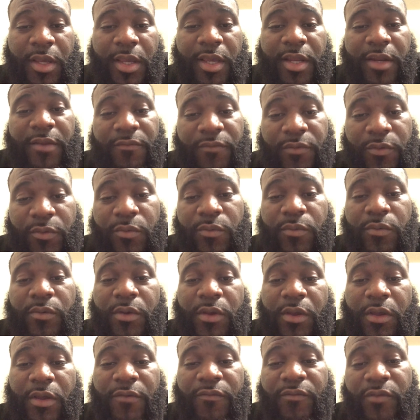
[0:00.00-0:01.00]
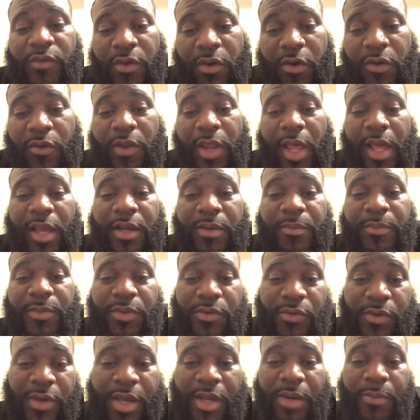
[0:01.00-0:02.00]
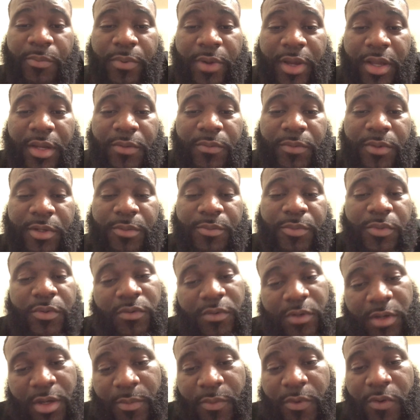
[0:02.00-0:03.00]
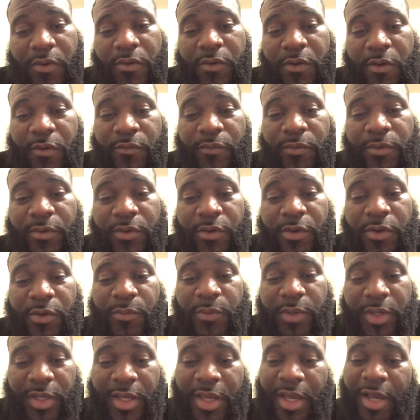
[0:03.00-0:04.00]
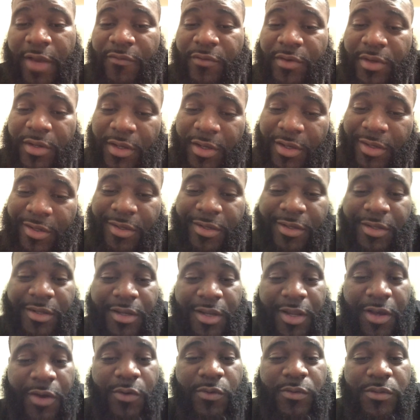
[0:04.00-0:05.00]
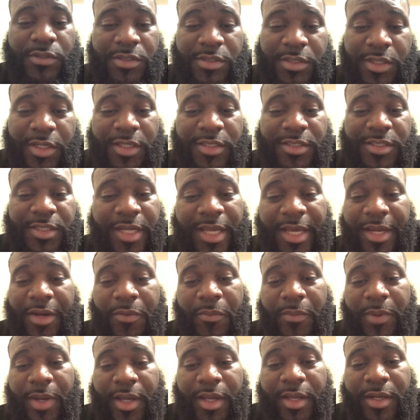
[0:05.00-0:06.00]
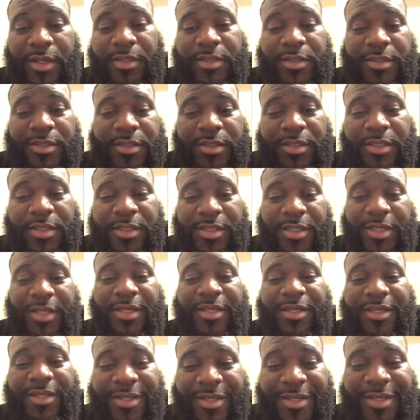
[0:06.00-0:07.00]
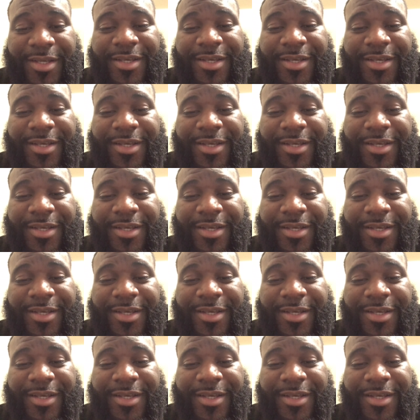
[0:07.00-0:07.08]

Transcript: And if you don't like them and you got a problem with them, you can come on over here and we can have a good long discussion. I don't mind it.